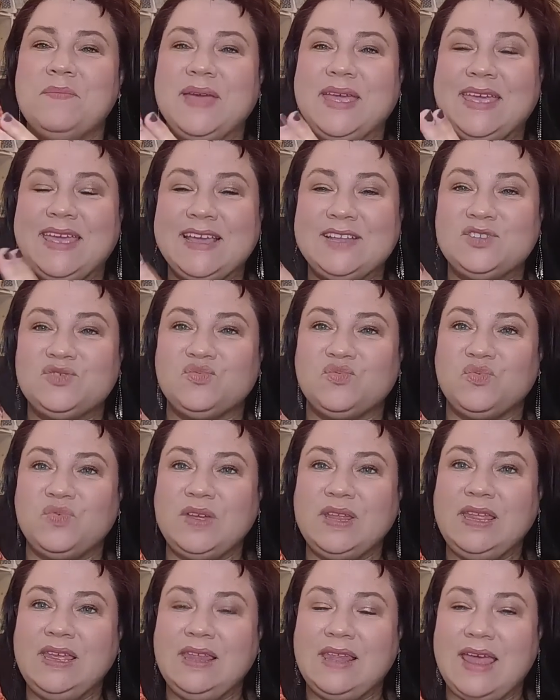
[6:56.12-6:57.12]
my kids
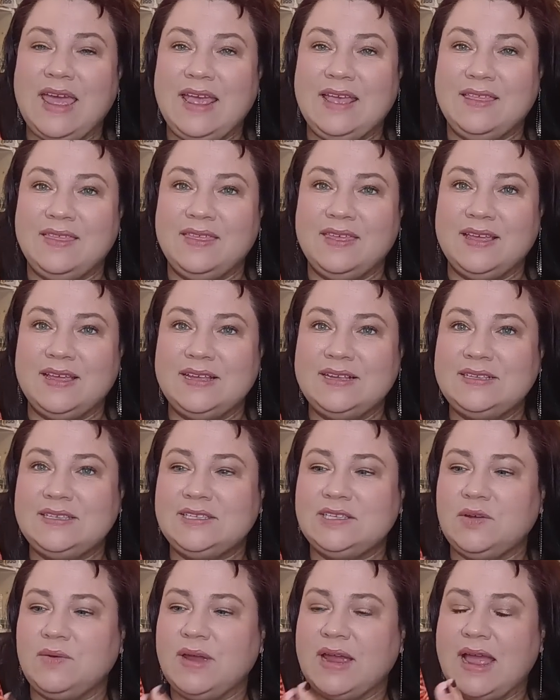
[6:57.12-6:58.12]
really like this,
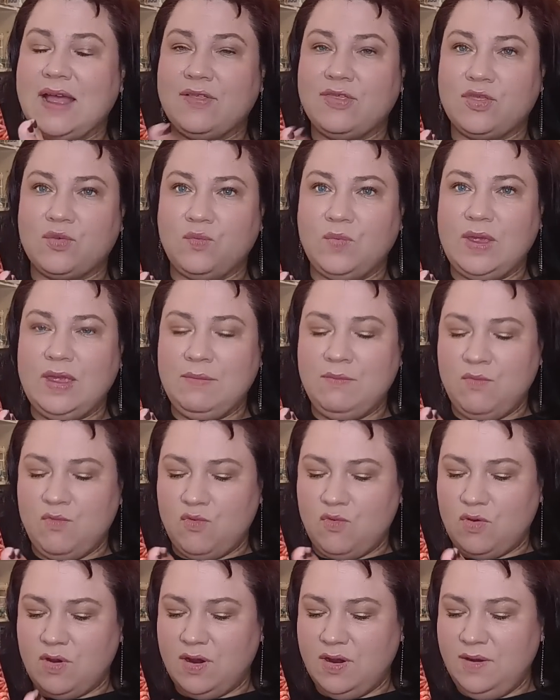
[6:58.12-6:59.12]
so I got three
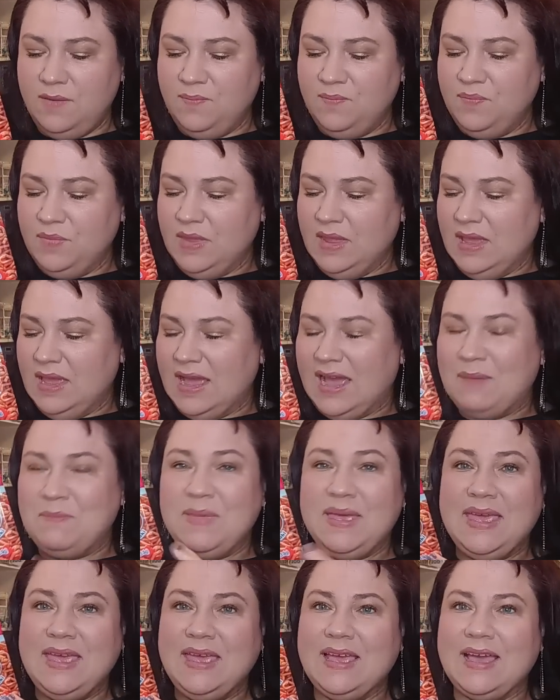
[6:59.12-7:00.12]
more.
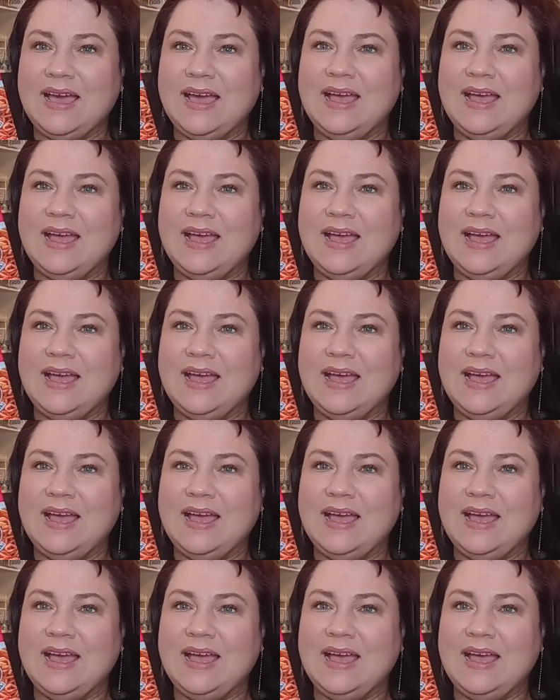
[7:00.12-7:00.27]
Me,